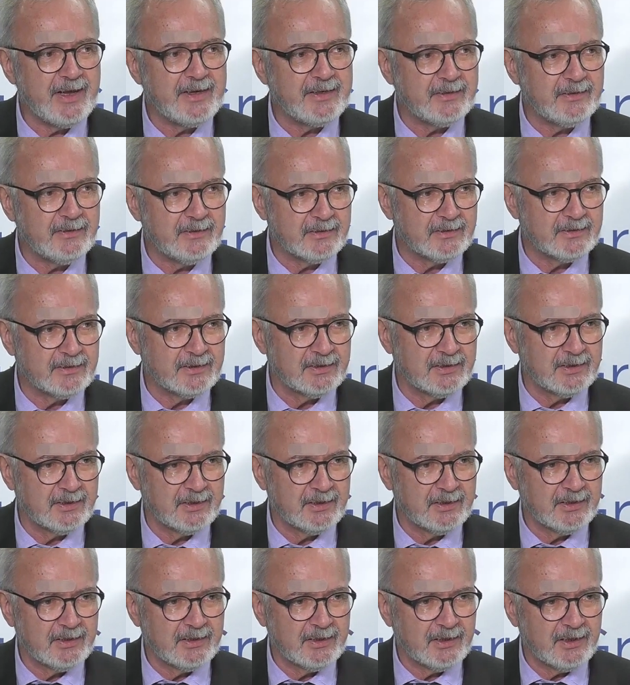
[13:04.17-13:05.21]
in
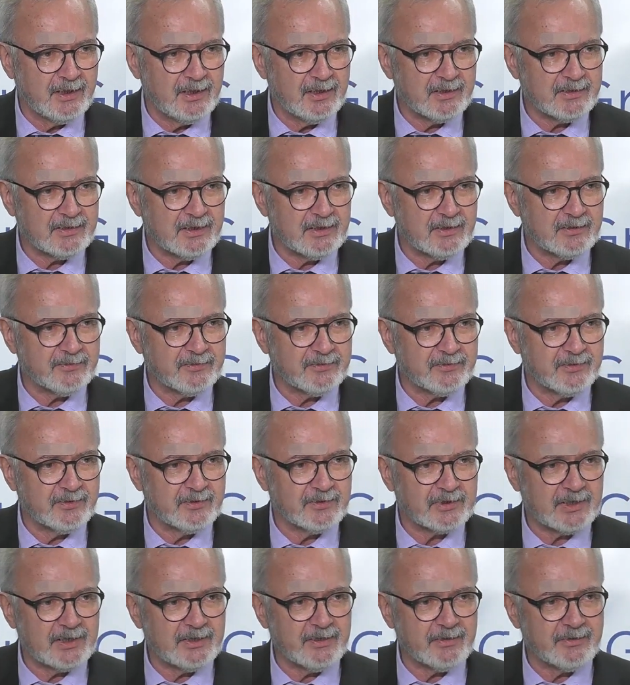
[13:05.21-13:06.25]
instead of
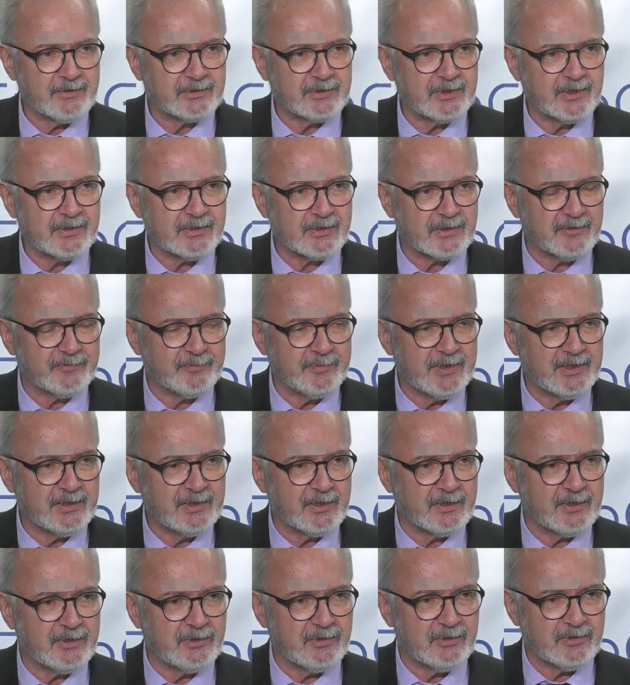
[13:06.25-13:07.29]
running the risk of being
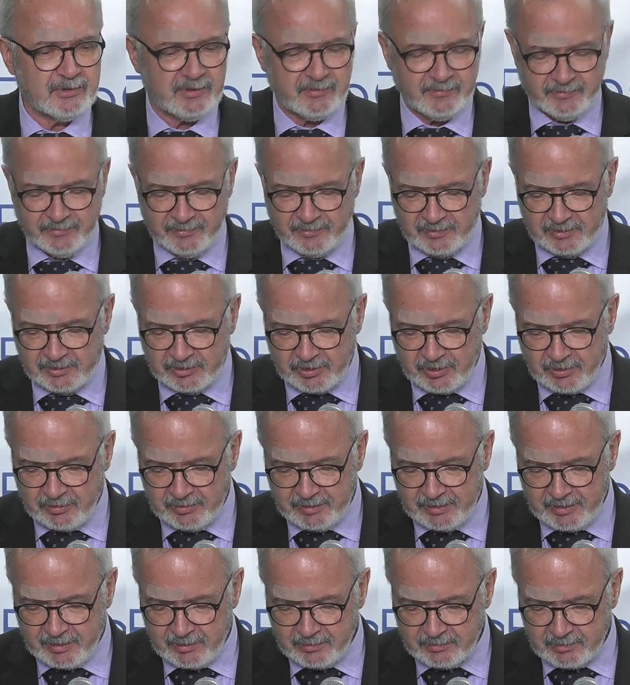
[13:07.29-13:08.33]
accused of
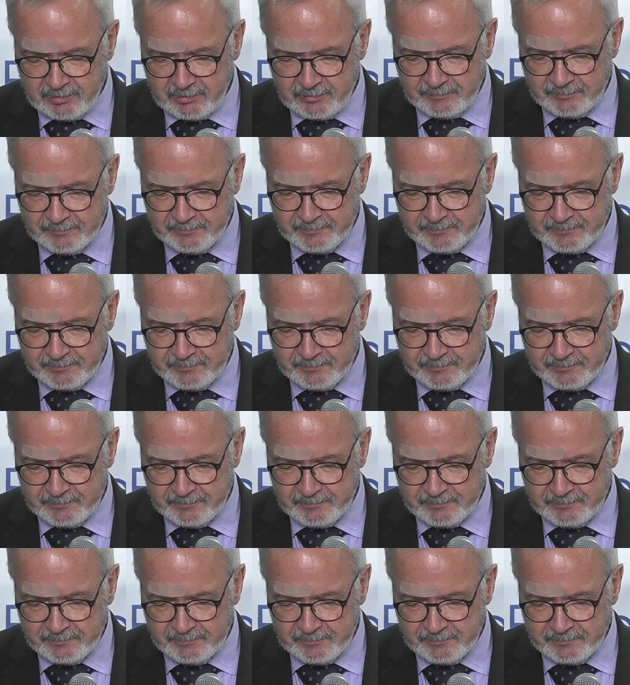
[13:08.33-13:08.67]
crowding out.